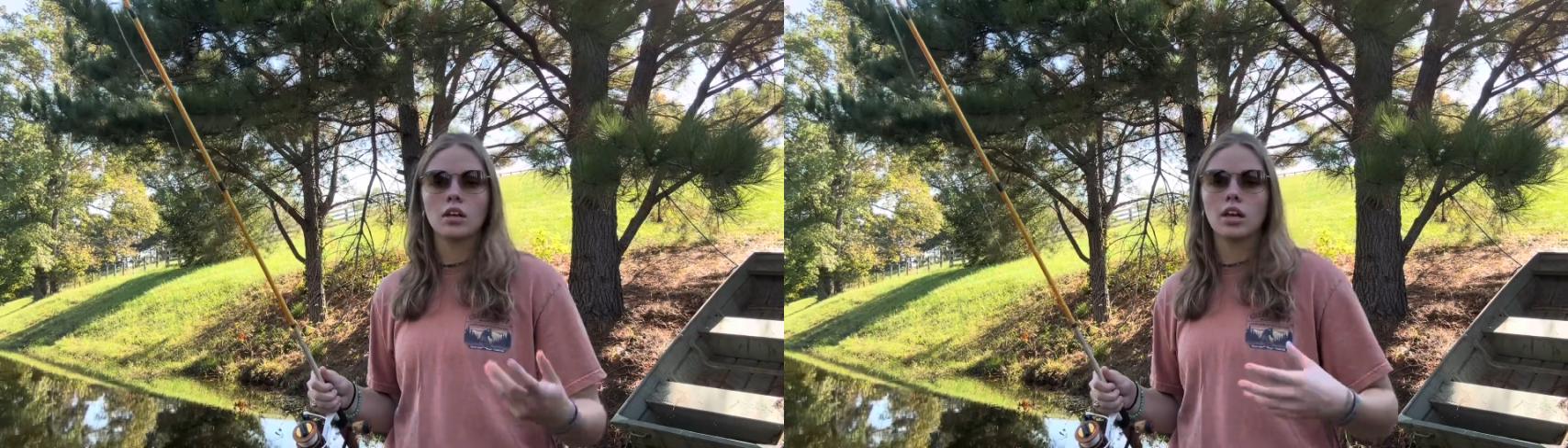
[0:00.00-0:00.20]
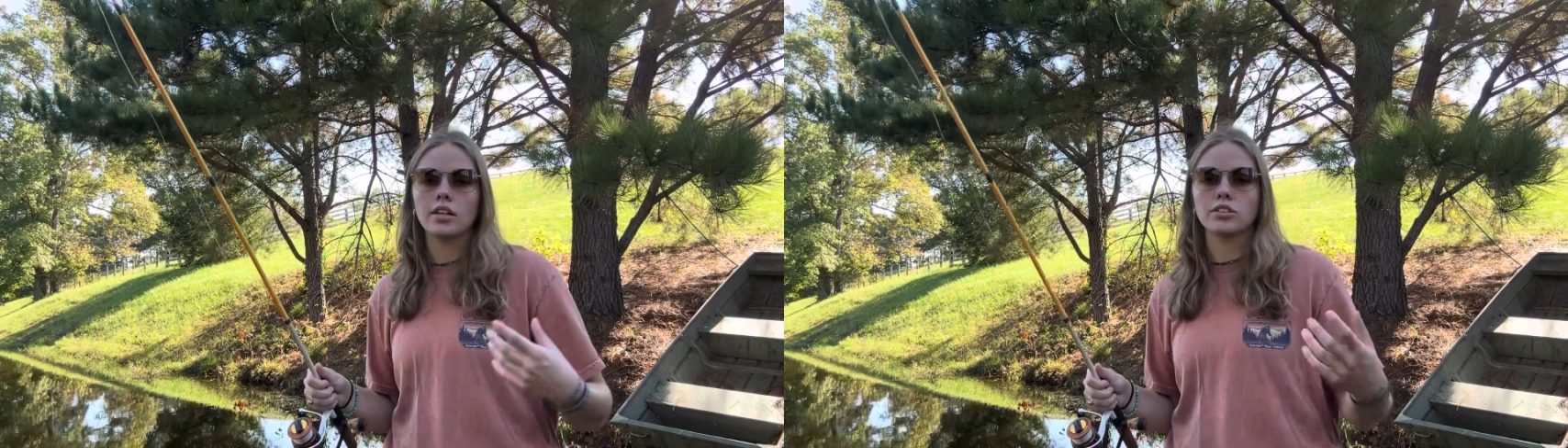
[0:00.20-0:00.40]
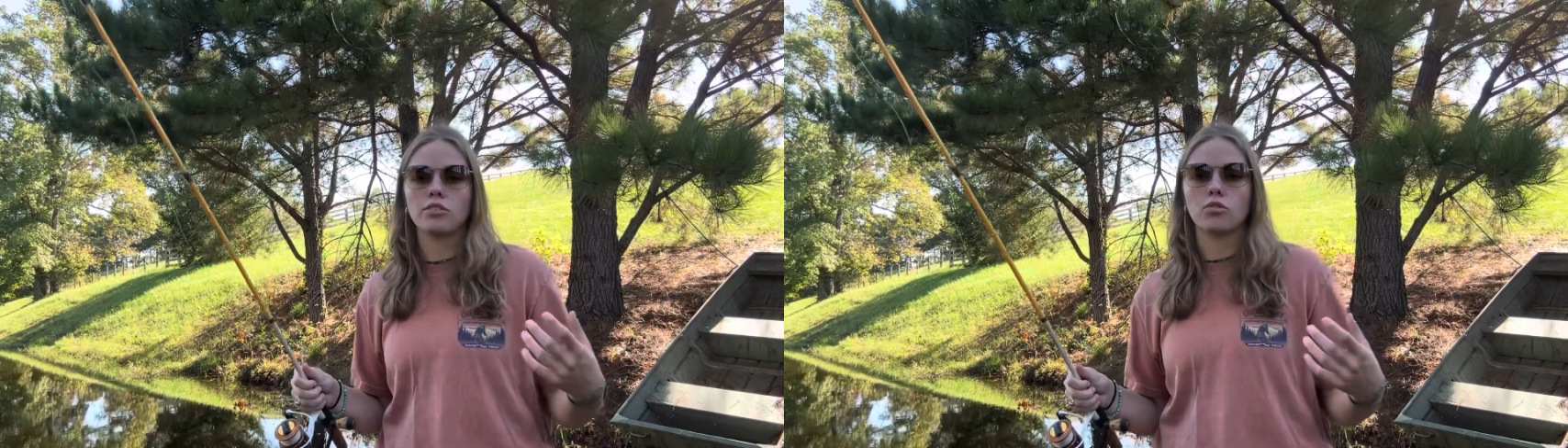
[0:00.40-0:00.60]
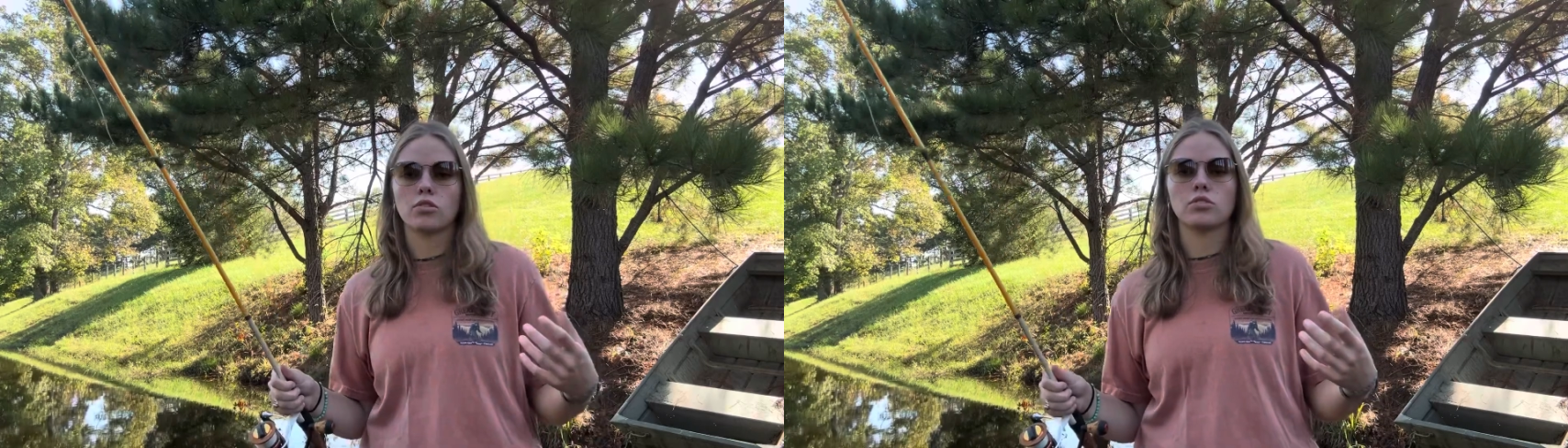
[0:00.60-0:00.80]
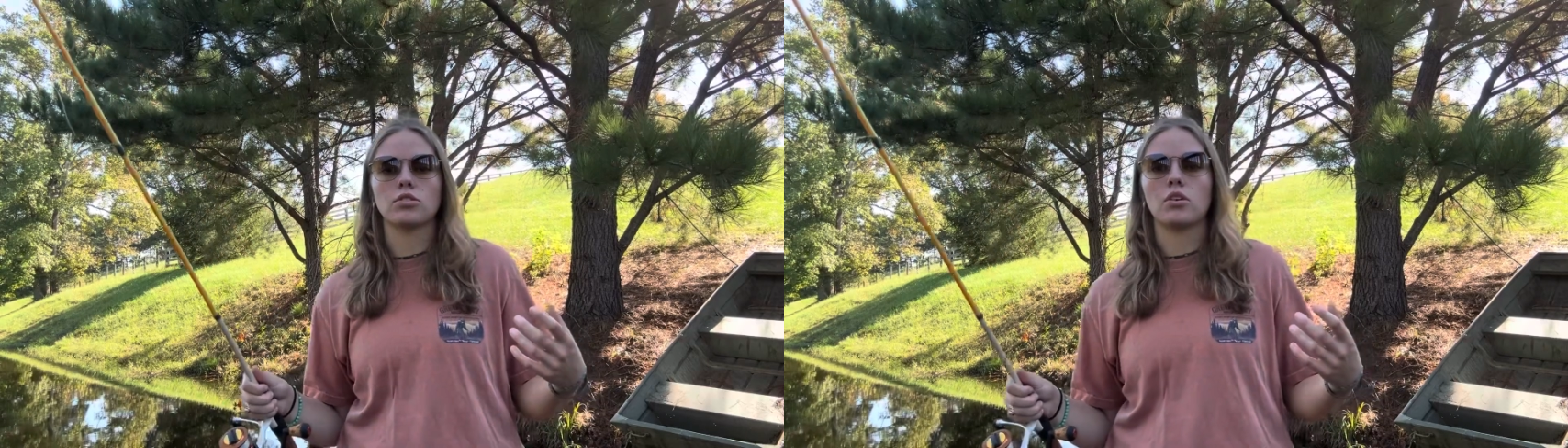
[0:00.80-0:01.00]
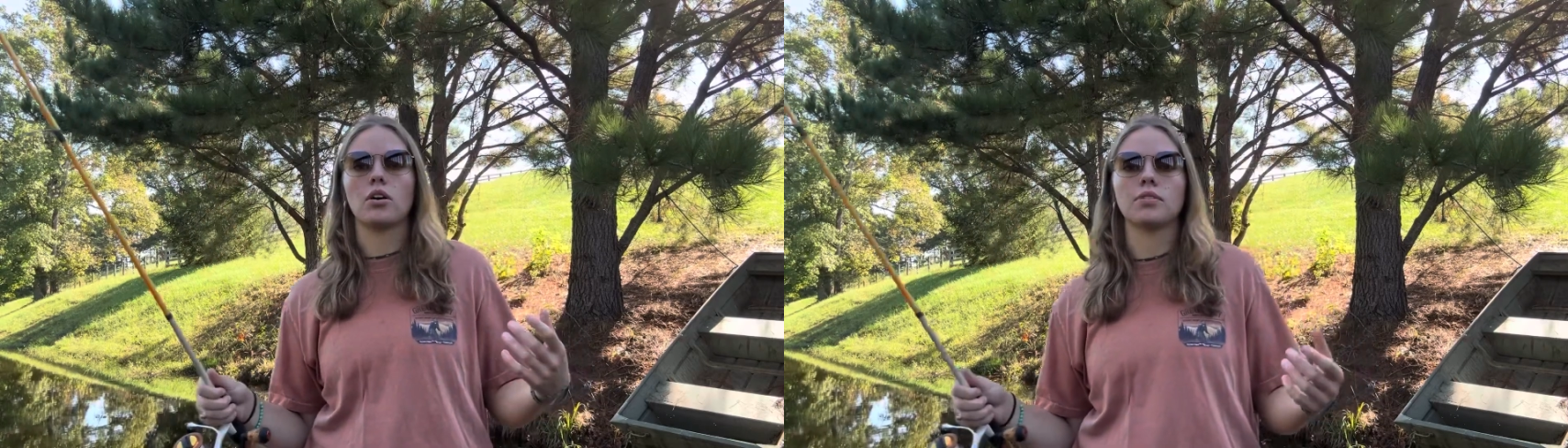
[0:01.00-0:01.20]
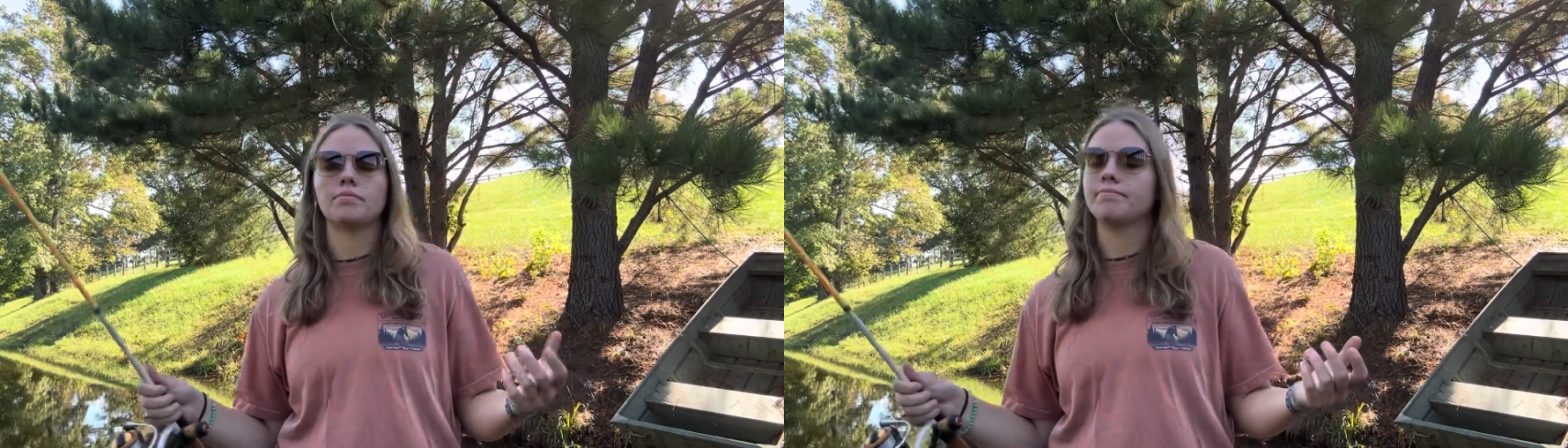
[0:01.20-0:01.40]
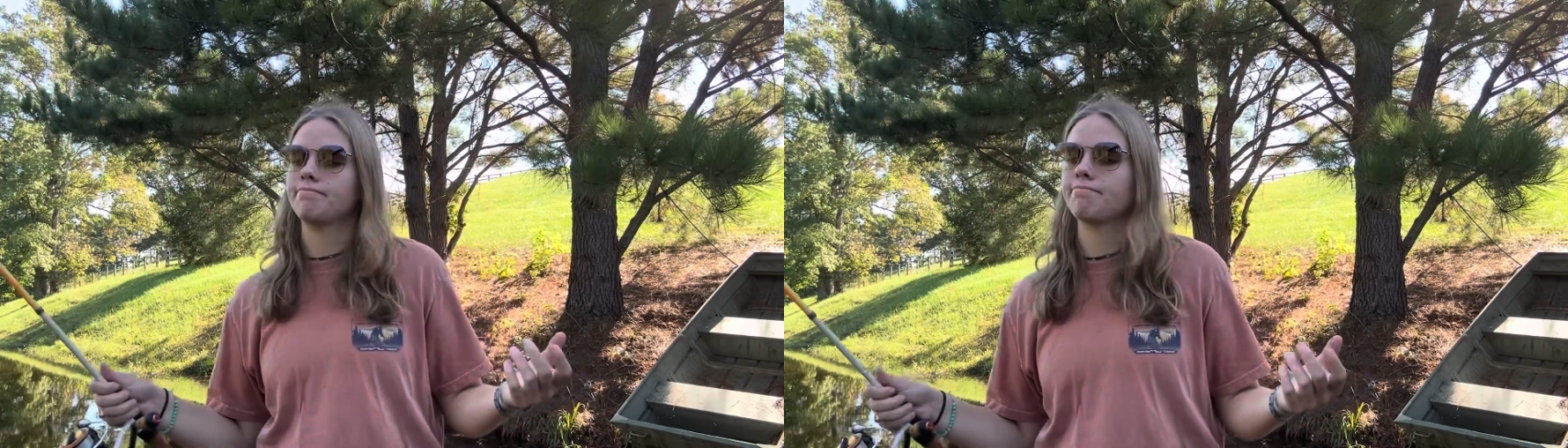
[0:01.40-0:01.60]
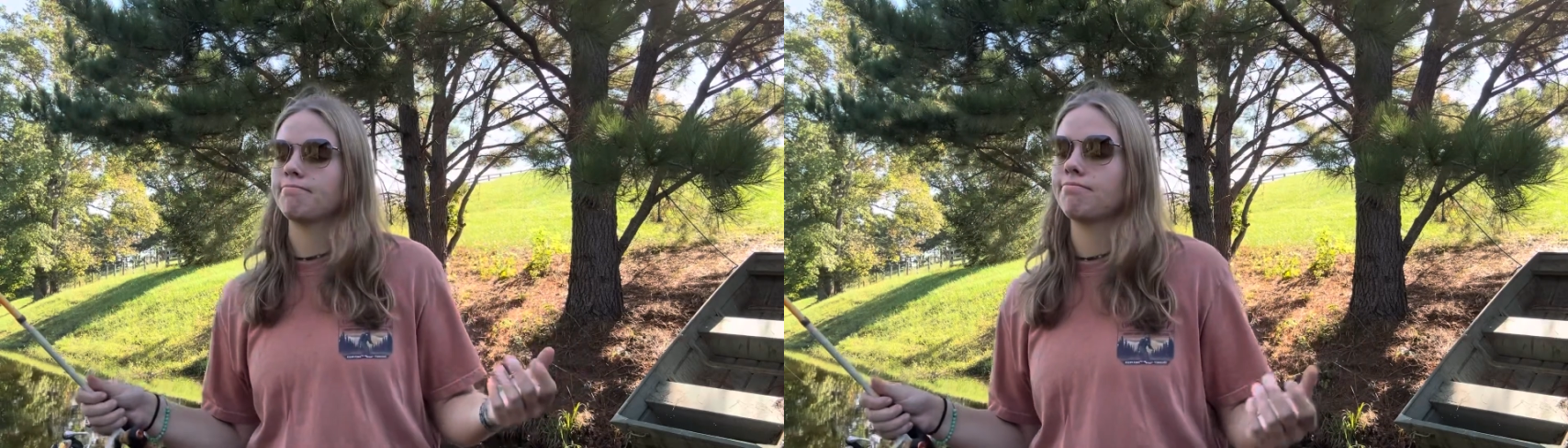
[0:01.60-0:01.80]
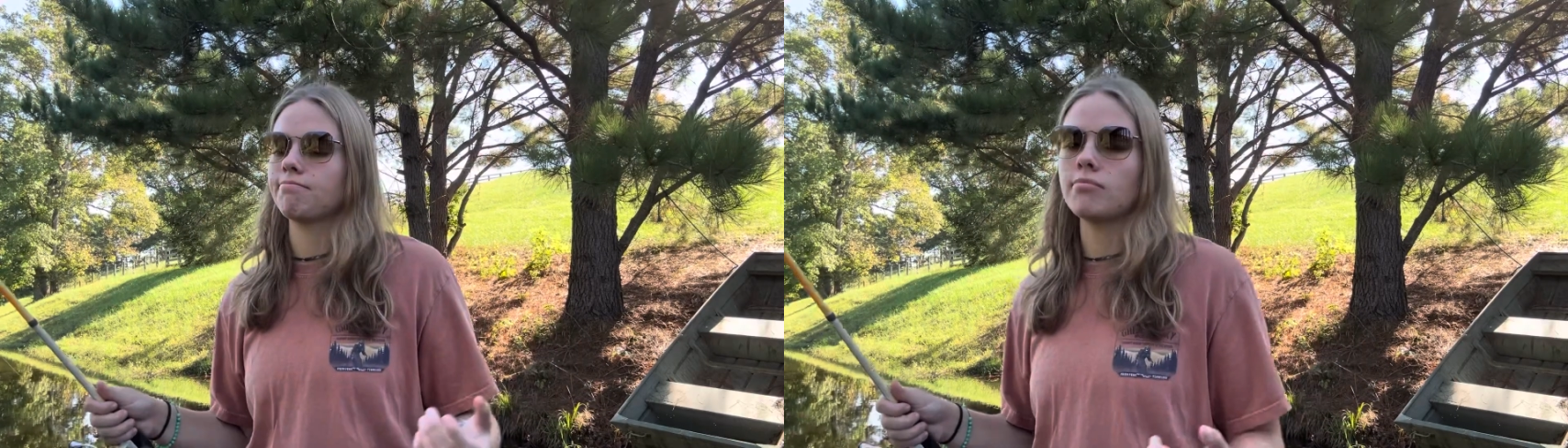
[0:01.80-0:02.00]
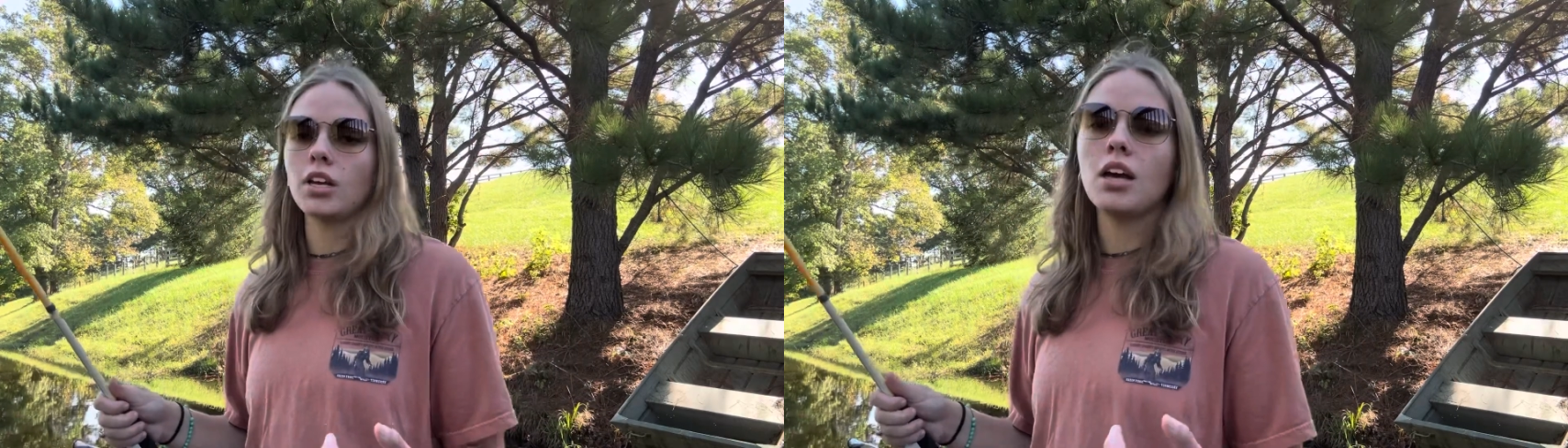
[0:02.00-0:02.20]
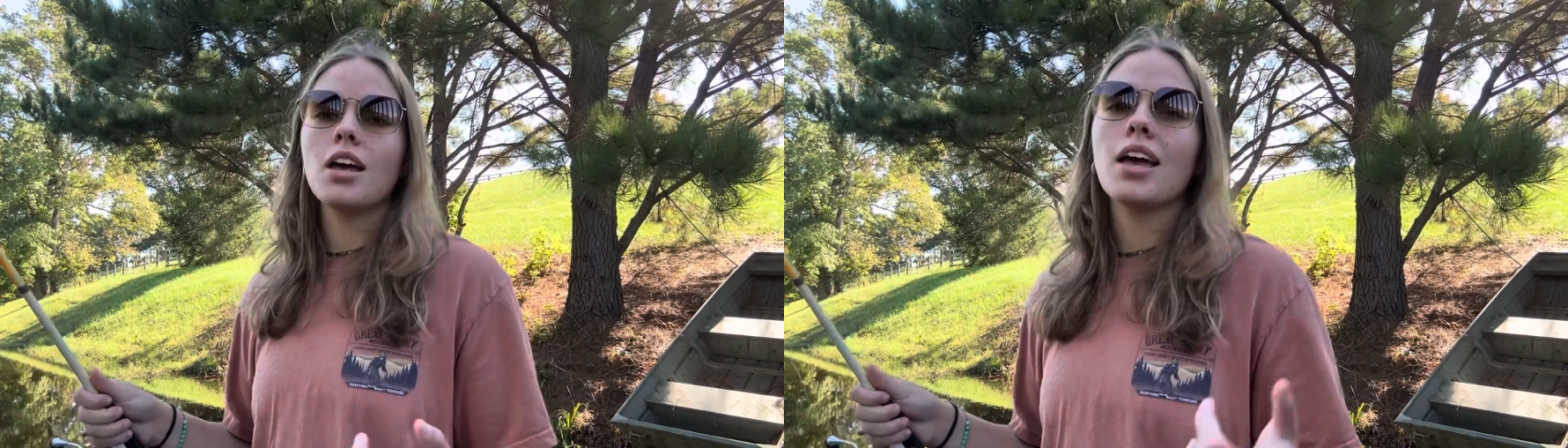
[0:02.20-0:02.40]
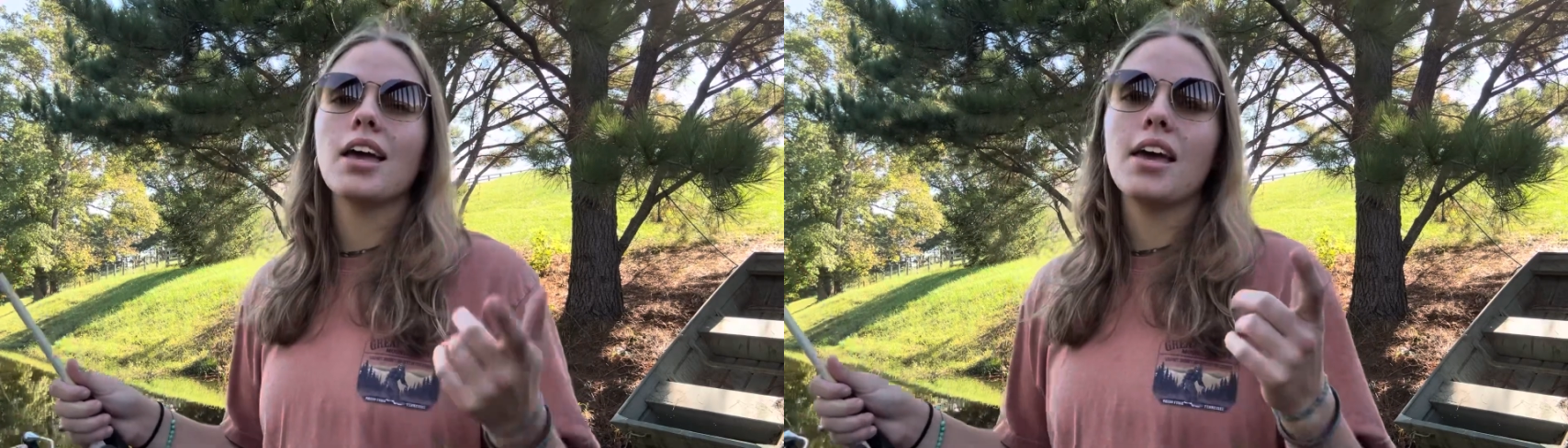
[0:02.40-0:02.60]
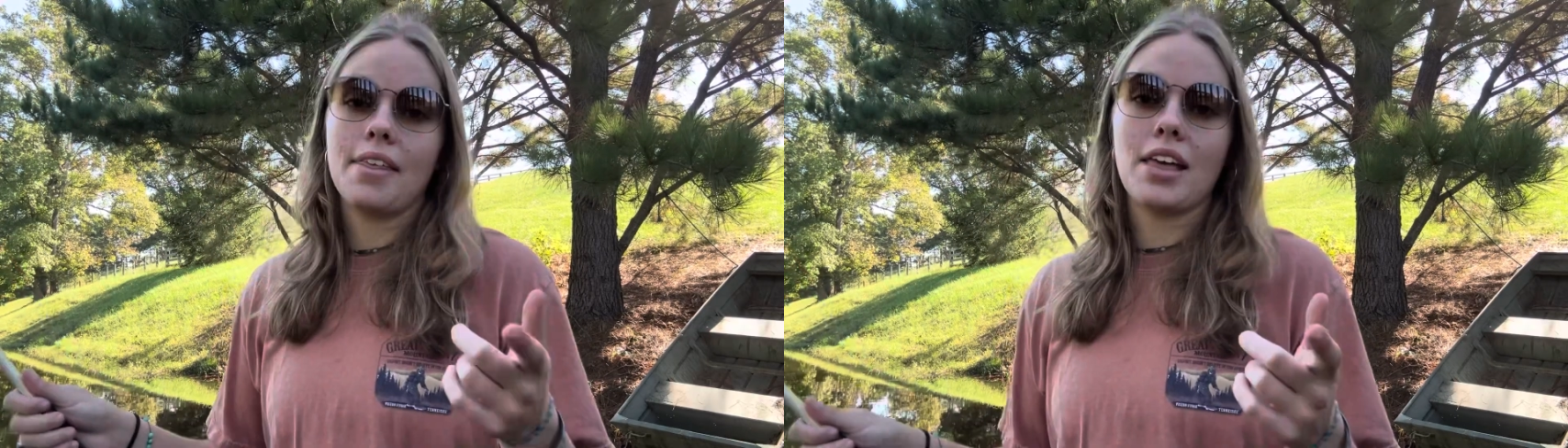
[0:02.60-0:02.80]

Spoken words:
And so forth and so on. And